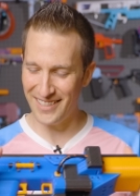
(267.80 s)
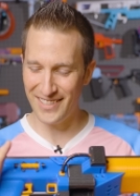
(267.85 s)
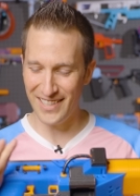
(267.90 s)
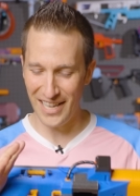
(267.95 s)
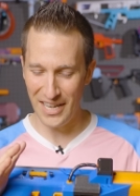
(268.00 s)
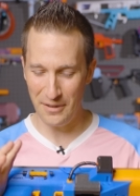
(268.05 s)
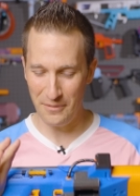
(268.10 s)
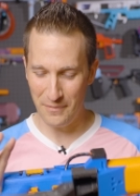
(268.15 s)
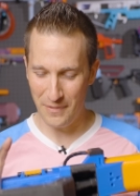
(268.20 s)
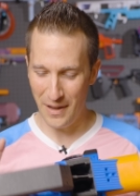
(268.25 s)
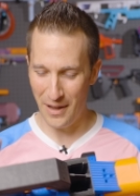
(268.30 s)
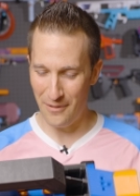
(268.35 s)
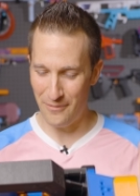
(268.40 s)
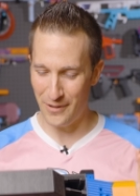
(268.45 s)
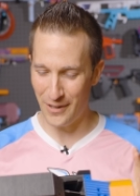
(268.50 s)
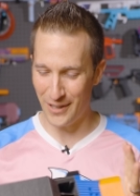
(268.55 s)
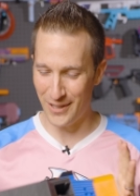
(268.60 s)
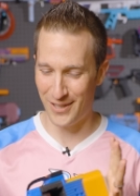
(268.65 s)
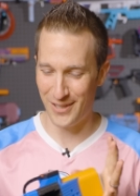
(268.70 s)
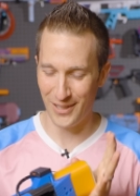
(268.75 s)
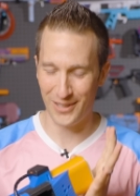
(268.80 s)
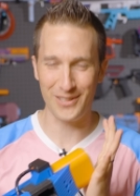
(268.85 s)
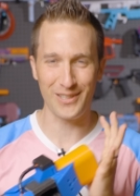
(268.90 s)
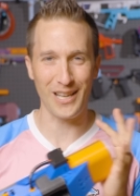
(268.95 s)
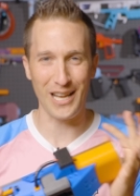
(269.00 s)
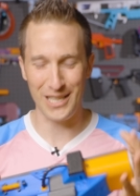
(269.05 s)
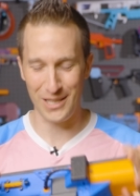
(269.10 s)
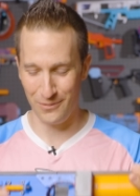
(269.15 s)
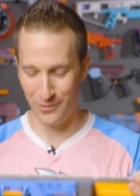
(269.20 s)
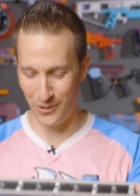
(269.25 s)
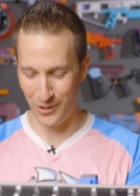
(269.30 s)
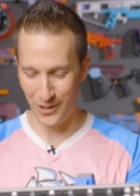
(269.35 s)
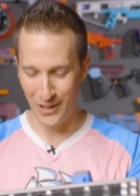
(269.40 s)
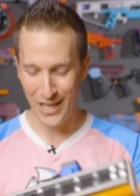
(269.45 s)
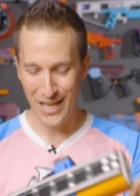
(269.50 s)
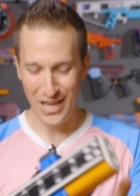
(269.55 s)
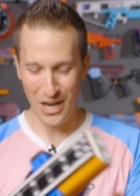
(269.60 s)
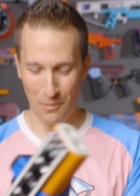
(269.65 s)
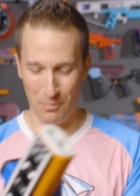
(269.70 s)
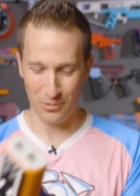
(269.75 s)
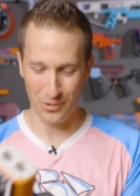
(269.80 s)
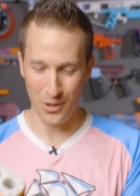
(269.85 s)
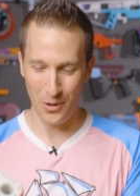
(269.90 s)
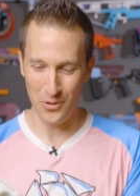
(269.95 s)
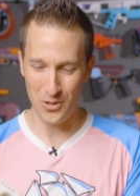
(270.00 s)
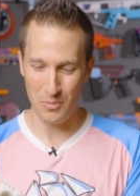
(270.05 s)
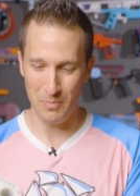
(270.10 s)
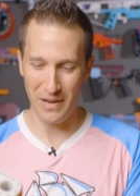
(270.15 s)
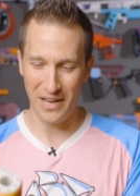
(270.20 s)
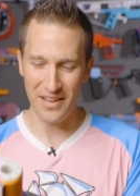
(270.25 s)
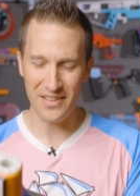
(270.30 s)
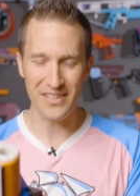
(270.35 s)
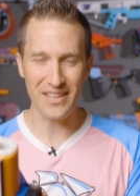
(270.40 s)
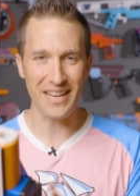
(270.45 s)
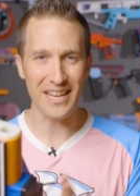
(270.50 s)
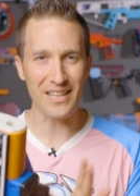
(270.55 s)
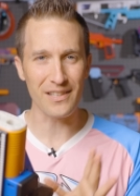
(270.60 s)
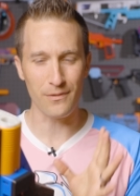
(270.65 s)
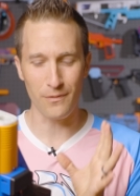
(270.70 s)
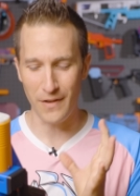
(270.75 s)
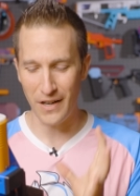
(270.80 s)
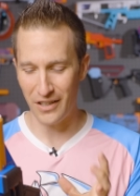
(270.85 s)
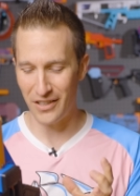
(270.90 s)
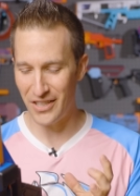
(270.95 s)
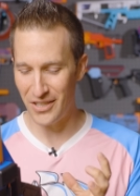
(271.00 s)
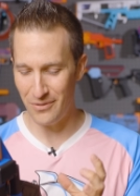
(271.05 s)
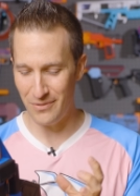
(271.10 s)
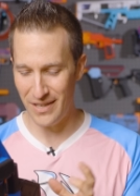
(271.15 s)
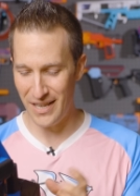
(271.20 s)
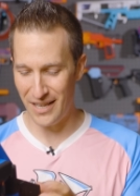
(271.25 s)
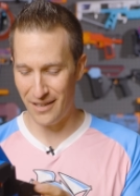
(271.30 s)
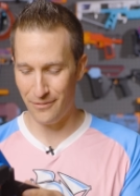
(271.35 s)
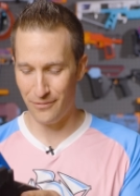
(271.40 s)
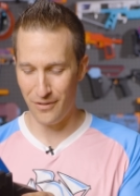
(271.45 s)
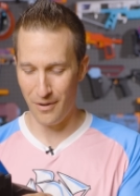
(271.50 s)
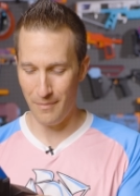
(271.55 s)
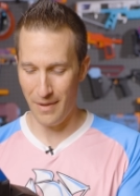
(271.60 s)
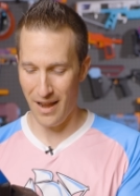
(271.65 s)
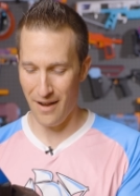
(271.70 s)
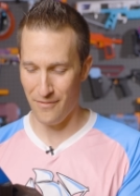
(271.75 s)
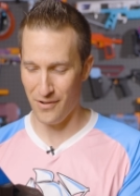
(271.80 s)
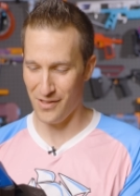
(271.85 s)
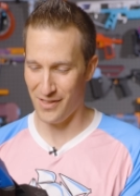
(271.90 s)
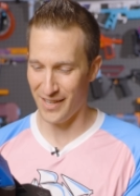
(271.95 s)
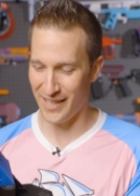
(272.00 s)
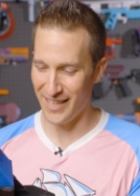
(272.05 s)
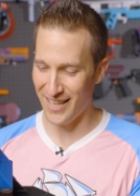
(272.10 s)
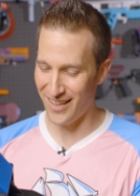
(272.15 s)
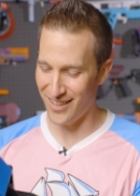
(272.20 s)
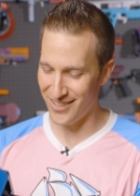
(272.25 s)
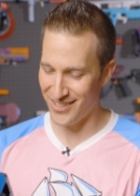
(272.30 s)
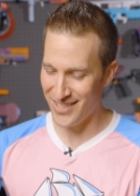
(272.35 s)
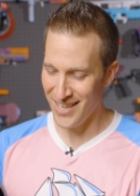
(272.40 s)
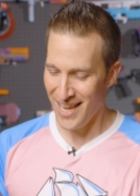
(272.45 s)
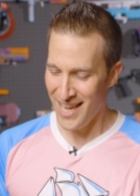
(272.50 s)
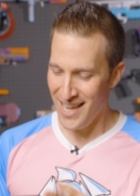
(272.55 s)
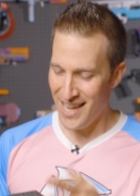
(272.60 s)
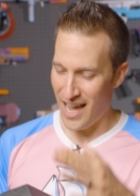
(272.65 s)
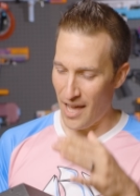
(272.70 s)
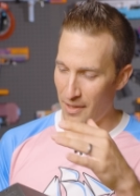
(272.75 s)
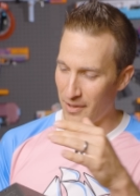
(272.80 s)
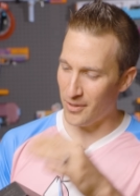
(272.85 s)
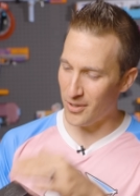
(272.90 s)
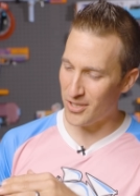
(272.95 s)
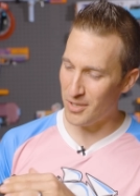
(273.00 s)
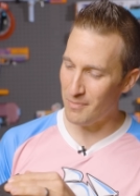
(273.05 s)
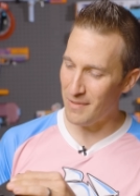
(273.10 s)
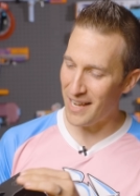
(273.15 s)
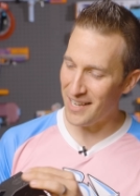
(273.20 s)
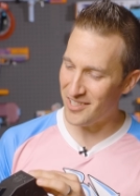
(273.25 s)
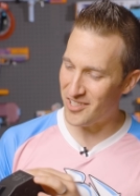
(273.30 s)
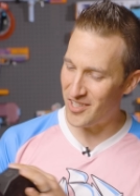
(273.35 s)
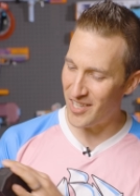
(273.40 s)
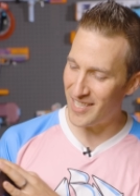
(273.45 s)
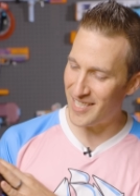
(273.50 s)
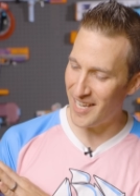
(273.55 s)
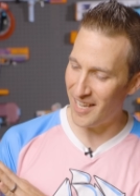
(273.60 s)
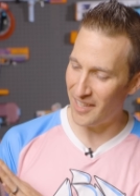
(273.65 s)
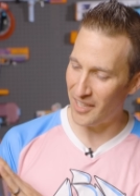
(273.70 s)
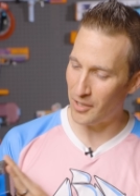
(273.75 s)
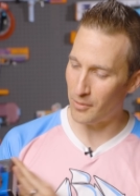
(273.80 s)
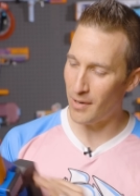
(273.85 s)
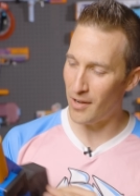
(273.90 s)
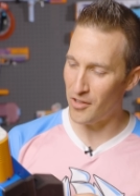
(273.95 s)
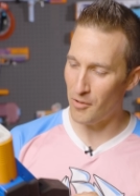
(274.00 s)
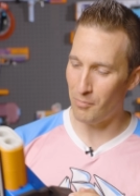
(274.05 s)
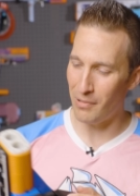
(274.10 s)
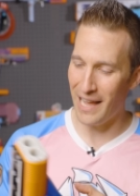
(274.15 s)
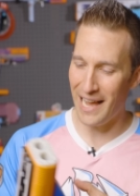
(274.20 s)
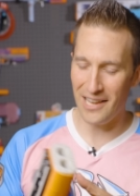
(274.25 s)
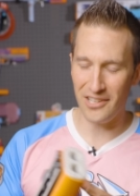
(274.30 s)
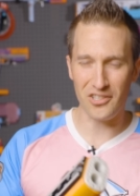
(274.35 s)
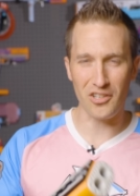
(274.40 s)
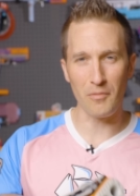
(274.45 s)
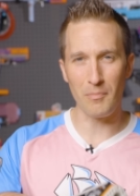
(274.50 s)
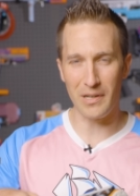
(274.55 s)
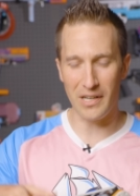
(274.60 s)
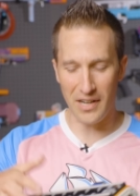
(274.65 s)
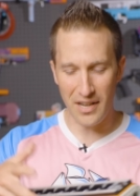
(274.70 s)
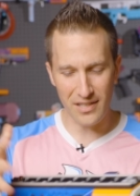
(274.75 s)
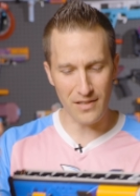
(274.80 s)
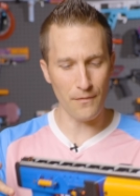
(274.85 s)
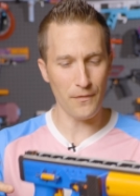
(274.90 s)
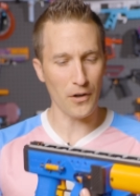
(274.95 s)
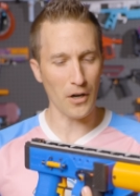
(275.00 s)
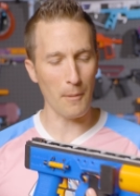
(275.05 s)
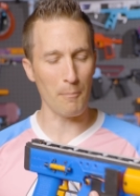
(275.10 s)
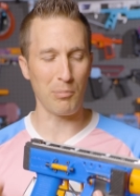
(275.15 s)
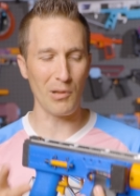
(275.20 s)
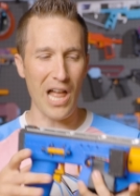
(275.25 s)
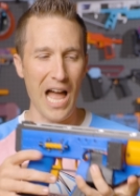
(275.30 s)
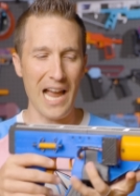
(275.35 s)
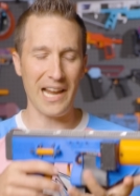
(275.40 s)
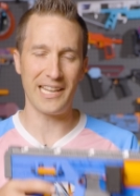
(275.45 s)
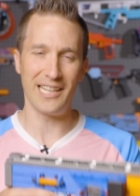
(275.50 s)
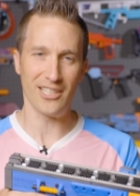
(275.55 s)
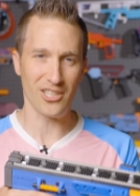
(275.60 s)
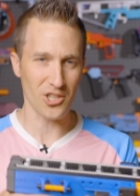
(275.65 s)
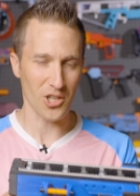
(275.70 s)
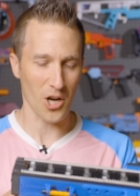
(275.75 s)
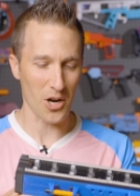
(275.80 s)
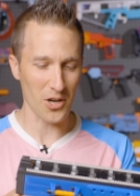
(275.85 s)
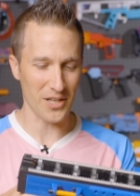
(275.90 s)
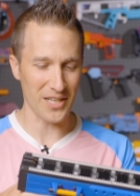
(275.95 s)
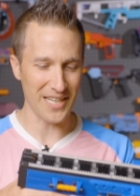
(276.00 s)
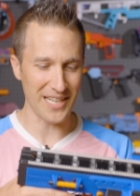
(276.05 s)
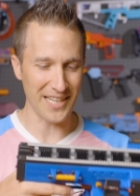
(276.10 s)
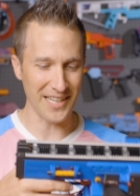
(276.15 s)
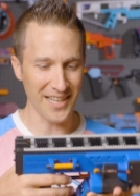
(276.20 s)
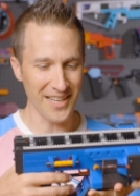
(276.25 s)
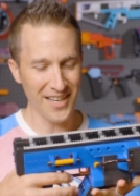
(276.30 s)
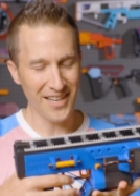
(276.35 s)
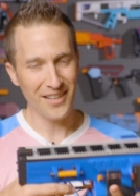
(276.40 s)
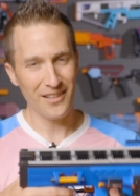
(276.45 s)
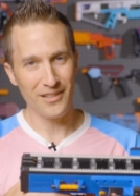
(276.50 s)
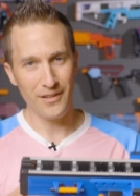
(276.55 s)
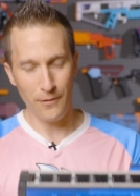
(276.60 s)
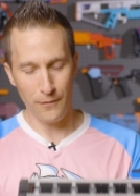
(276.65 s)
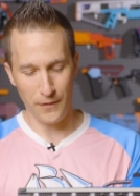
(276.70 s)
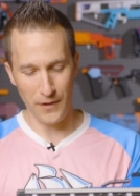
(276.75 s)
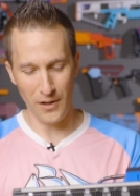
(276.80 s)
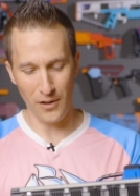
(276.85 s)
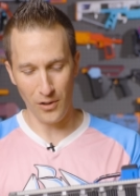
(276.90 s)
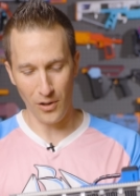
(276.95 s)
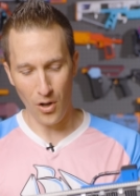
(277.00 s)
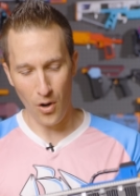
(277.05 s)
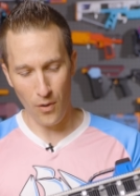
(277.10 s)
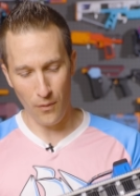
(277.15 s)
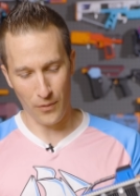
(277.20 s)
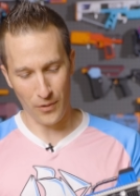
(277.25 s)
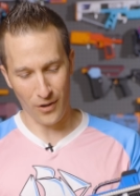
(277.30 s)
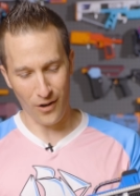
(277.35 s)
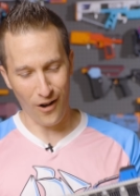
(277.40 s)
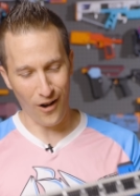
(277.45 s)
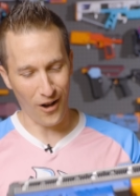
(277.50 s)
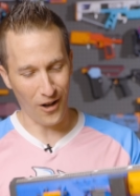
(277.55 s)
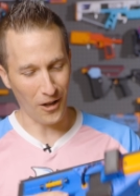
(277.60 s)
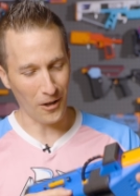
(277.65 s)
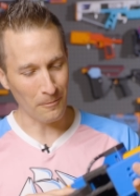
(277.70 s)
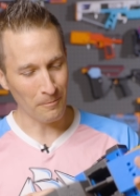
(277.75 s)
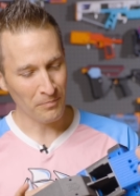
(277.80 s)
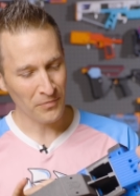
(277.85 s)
it's kind of a very successful approach because it is very unique from everything else. I think there's some nice detailing around the blaster, but it is a very blocky, chunky feel overall.